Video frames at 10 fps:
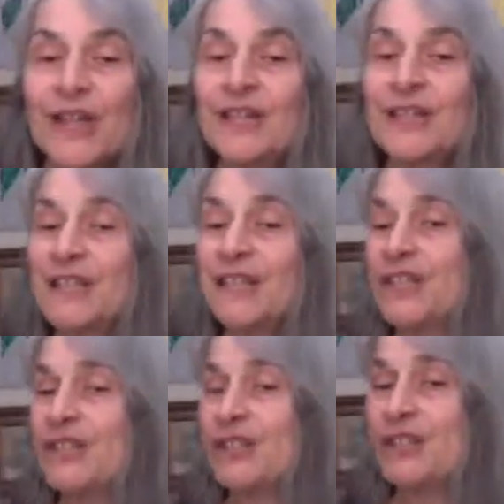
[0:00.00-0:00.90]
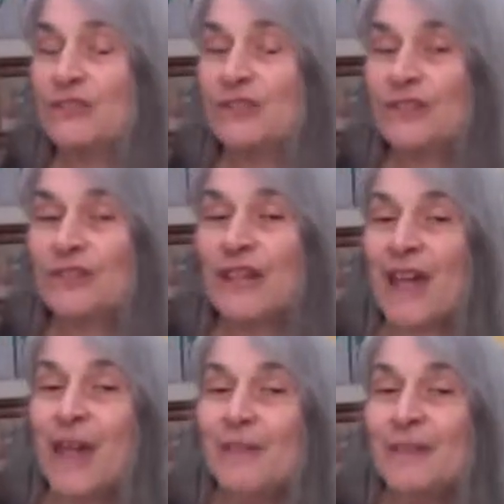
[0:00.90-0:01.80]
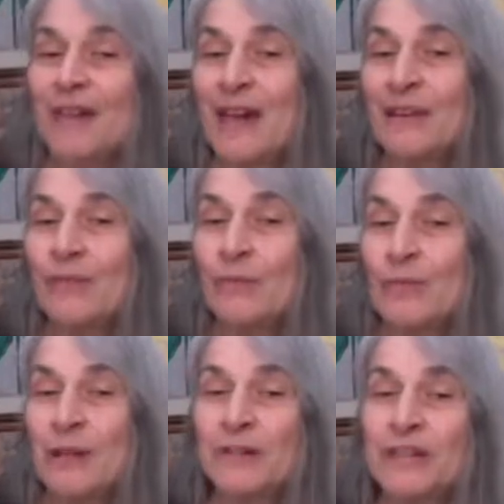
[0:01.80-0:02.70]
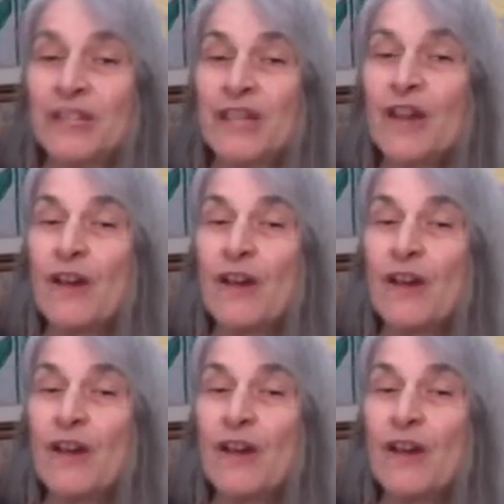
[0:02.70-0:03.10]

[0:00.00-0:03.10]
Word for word: Addictions usually happen out of awareness.